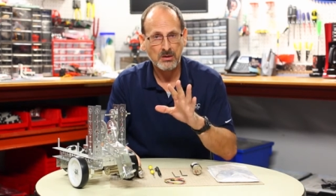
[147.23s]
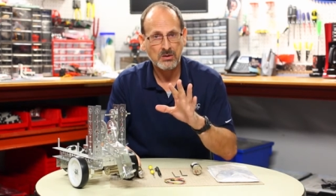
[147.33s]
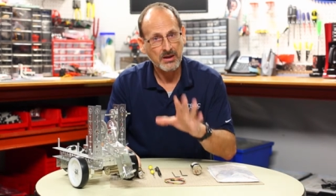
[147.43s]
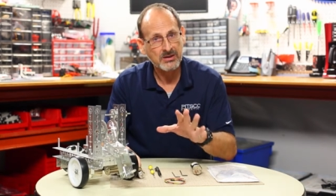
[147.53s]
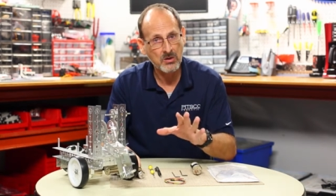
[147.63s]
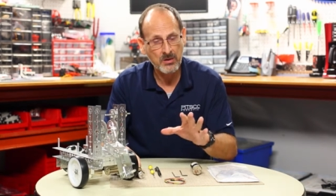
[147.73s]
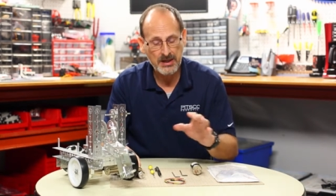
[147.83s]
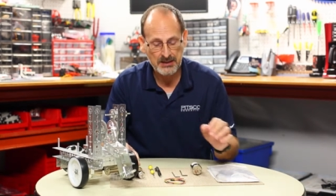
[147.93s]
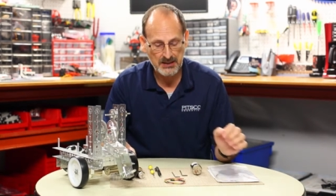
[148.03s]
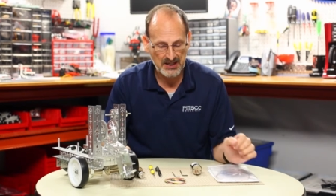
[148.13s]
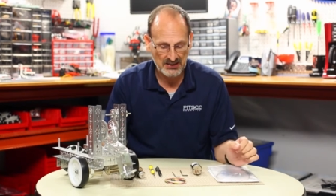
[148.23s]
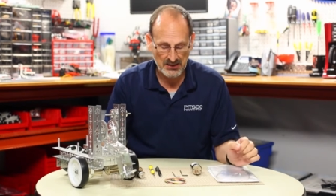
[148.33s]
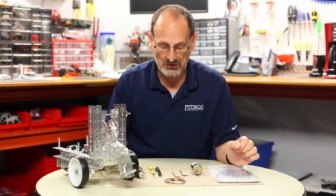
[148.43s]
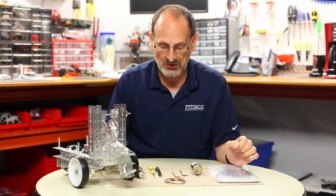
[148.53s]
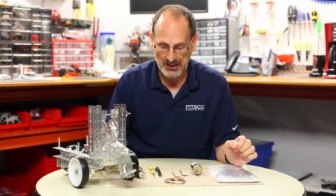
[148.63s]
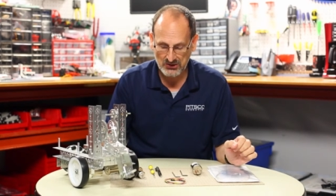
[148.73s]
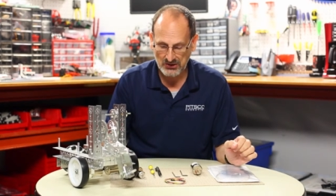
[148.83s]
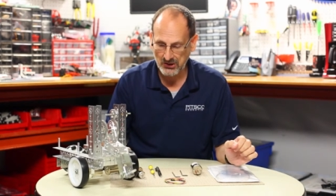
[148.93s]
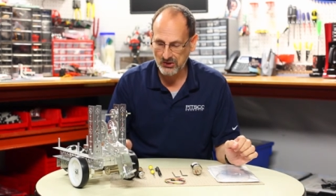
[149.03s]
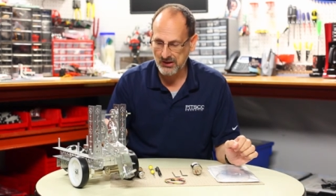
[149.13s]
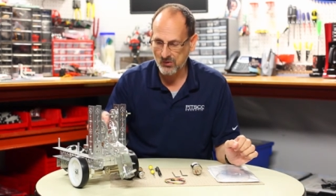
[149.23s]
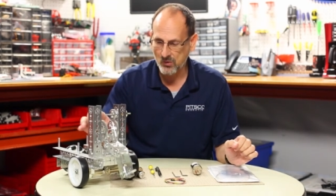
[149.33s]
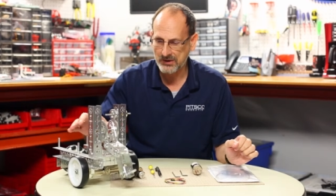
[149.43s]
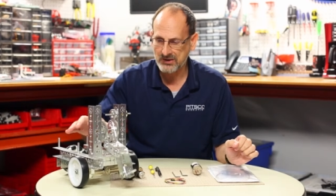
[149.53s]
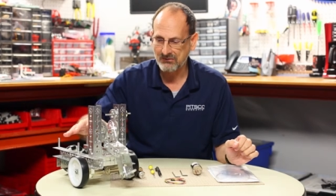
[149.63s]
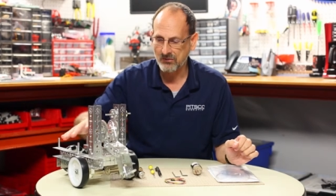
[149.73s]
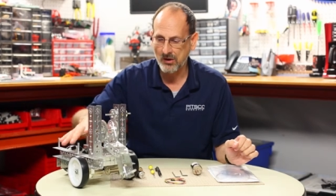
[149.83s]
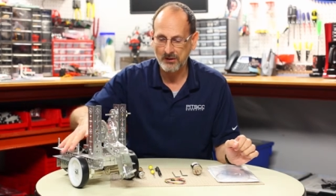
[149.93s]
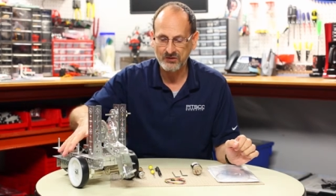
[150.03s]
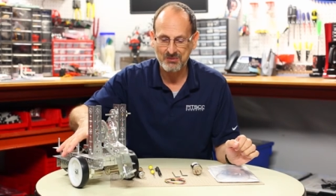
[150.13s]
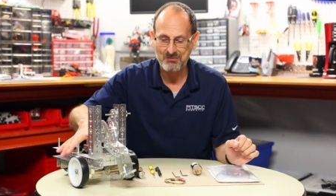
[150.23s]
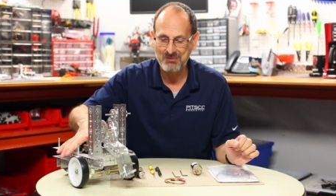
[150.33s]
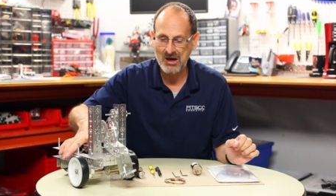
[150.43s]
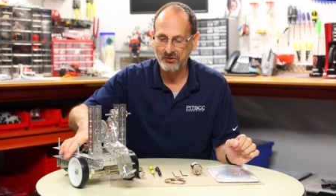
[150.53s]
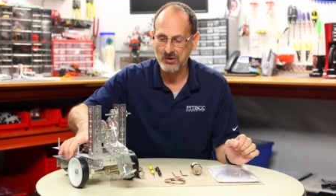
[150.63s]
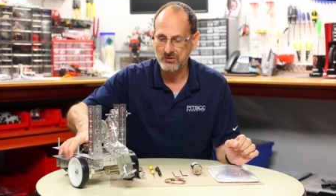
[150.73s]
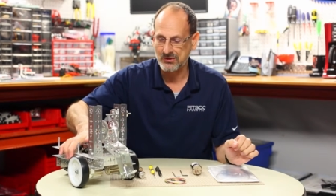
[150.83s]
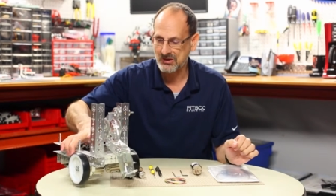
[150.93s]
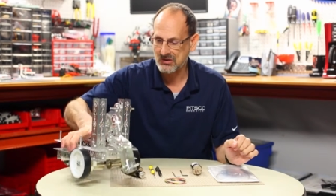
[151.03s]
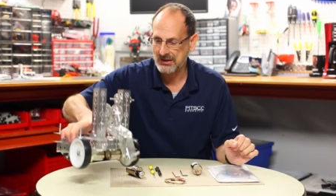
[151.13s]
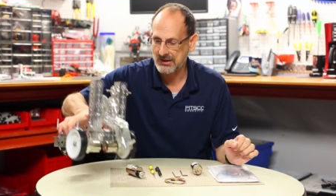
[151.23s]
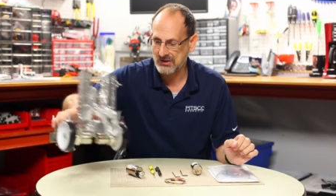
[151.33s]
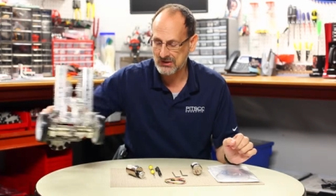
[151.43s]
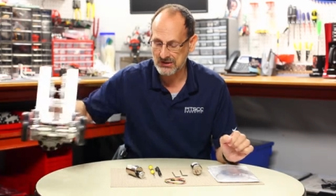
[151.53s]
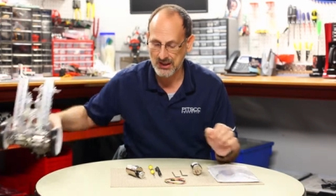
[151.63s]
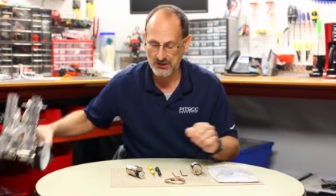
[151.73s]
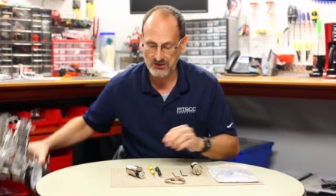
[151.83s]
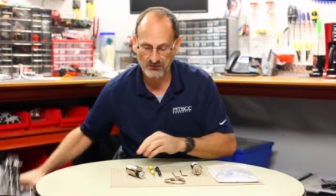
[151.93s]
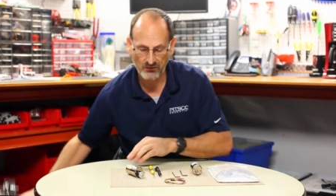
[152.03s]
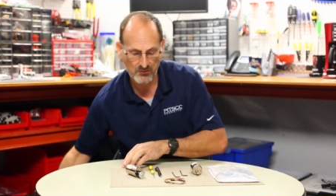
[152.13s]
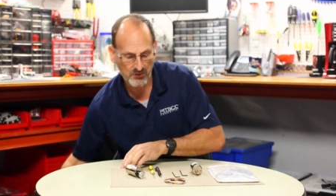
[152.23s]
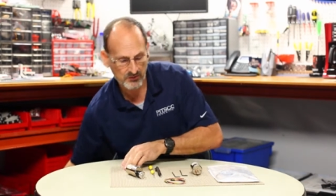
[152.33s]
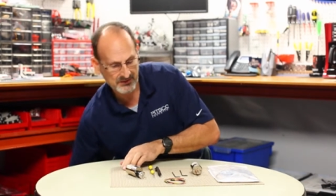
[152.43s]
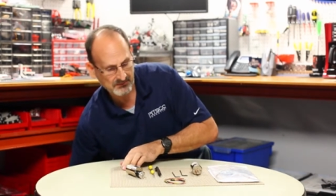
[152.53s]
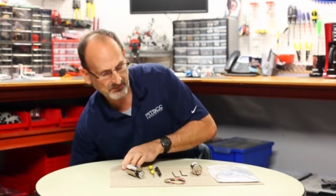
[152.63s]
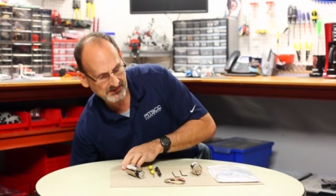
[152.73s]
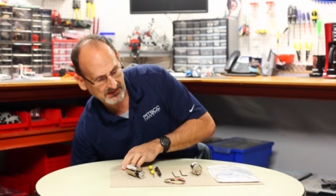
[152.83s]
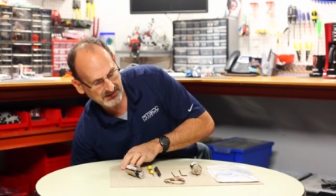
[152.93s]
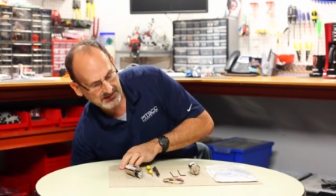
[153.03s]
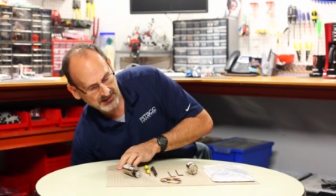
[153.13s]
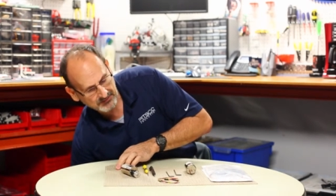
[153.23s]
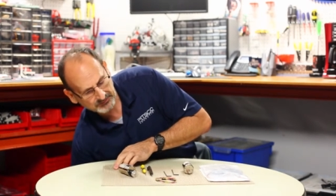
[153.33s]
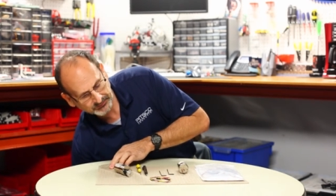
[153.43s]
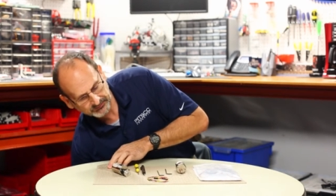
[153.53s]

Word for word: So let's go ahead and let's actually look at what's involved to mount those. I'm going to set this aside just for a moment, set it down.